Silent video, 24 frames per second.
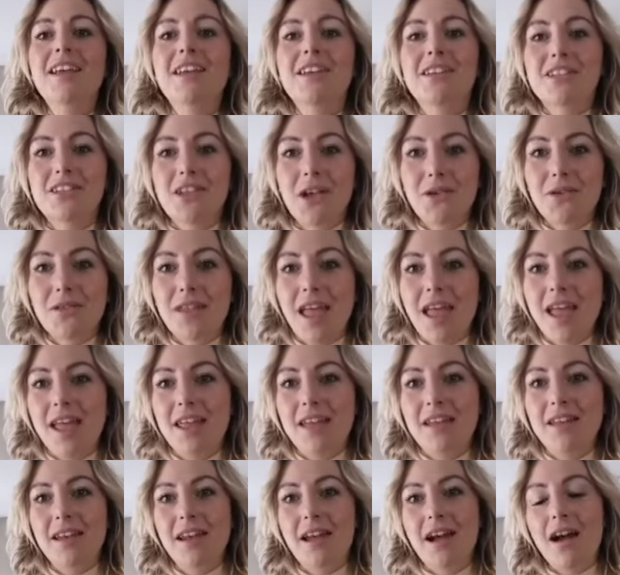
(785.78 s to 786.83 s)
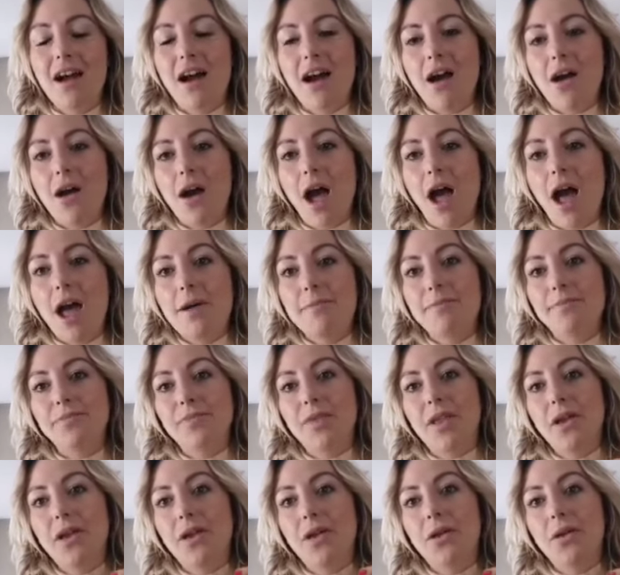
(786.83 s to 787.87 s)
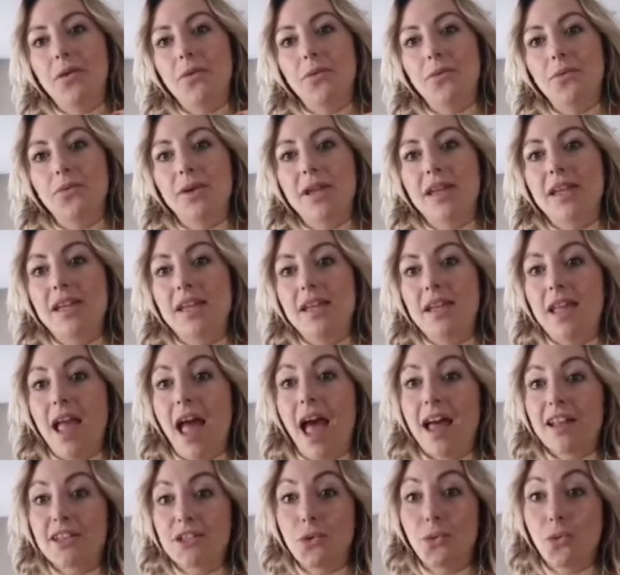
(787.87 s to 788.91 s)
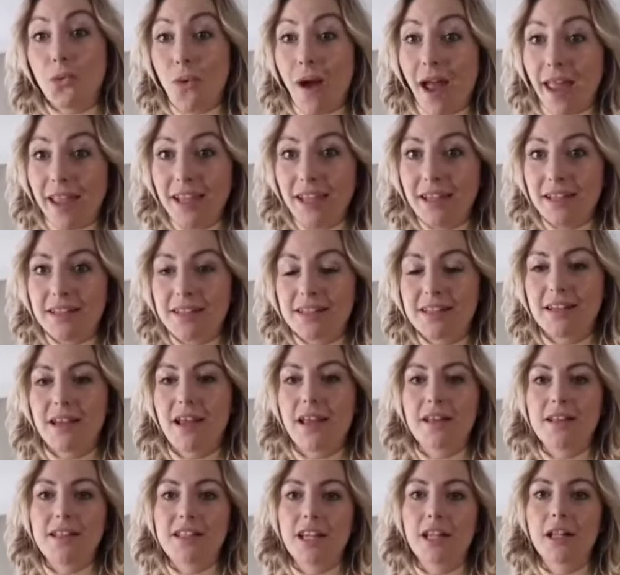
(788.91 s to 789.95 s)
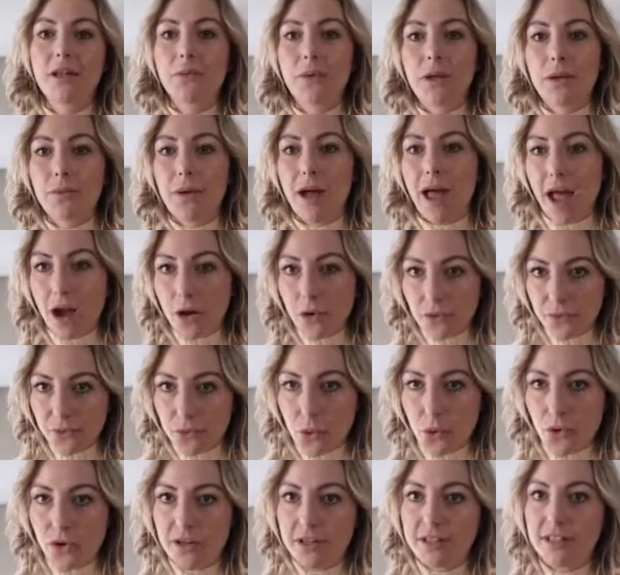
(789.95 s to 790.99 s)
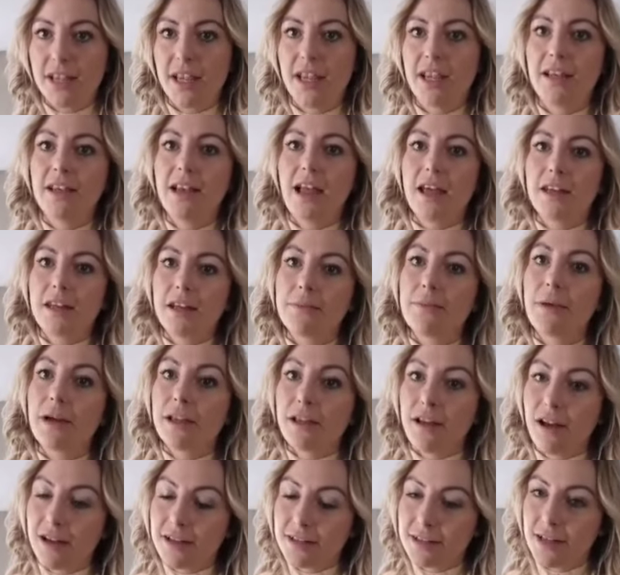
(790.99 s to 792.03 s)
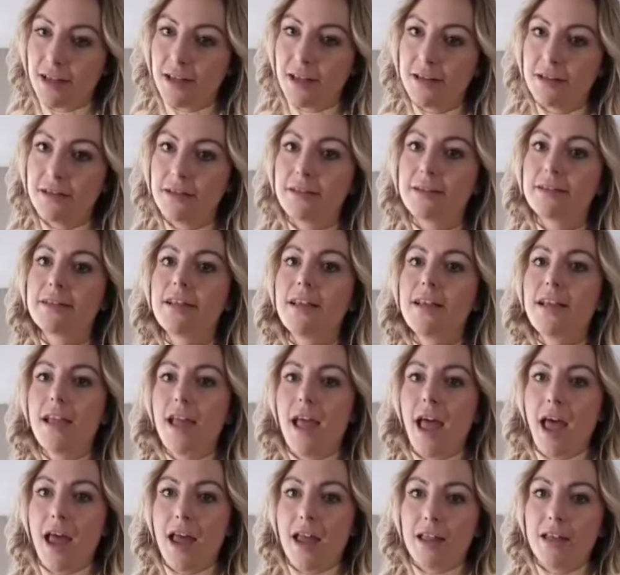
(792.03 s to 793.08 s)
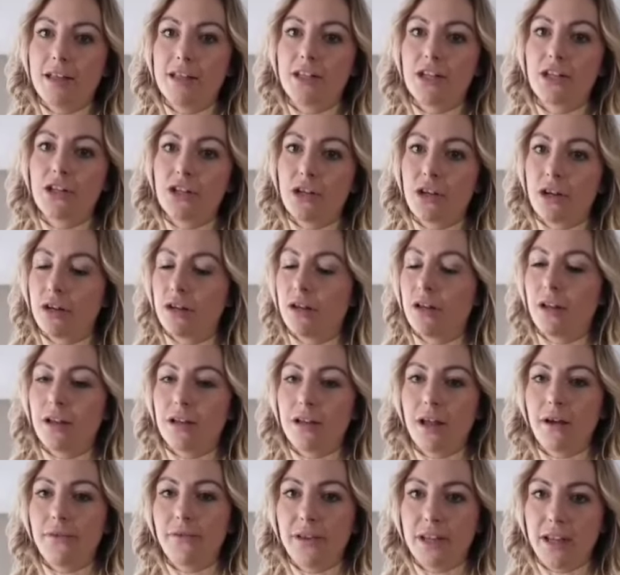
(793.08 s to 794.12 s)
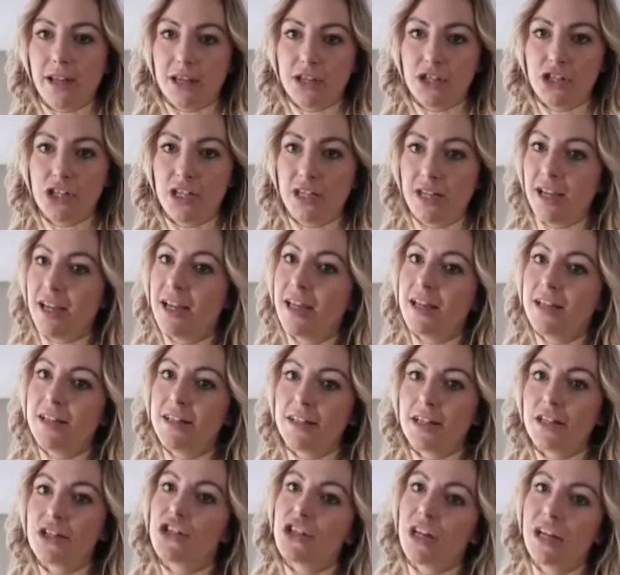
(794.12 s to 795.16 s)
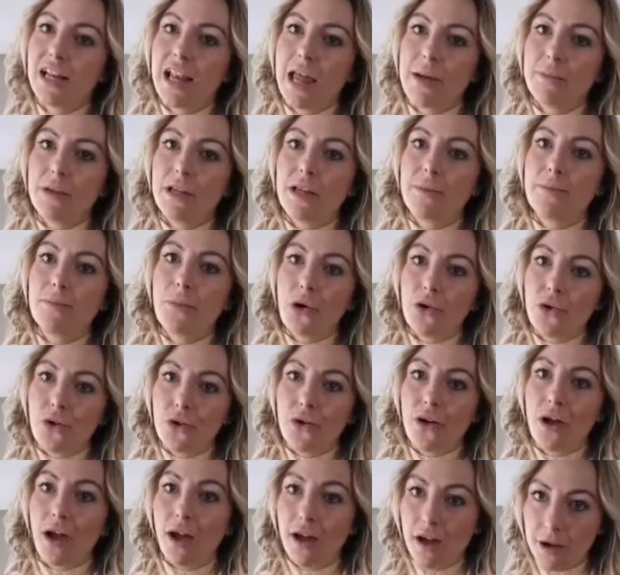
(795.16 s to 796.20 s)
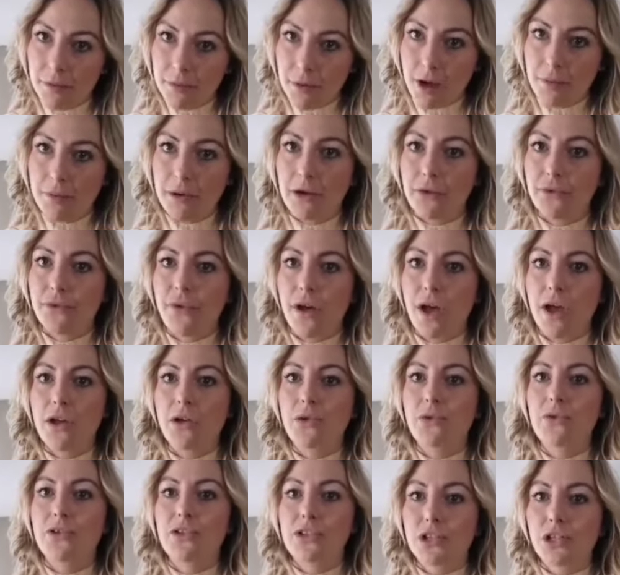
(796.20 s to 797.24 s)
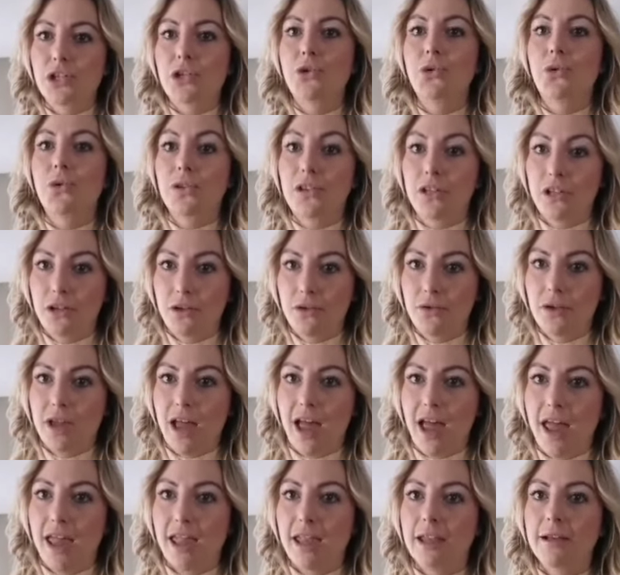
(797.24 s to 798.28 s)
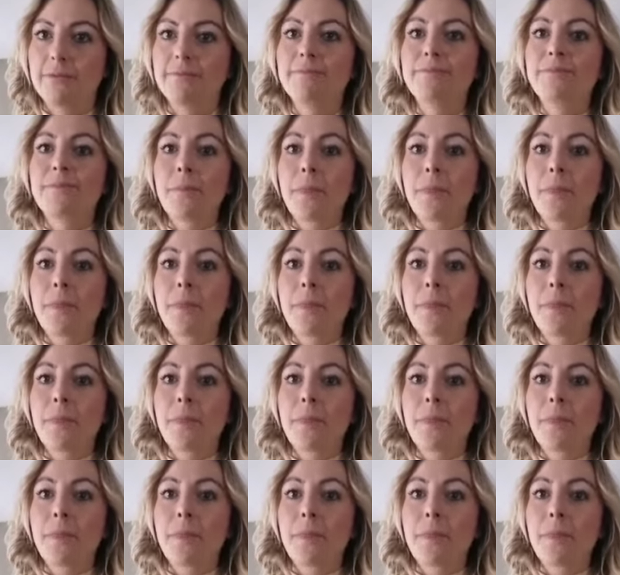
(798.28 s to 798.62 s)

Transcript: So then we had to wait until we were out of quarantine and at my cousin's, and lovely as she is, she let me borrow her mobile phone to call the UK.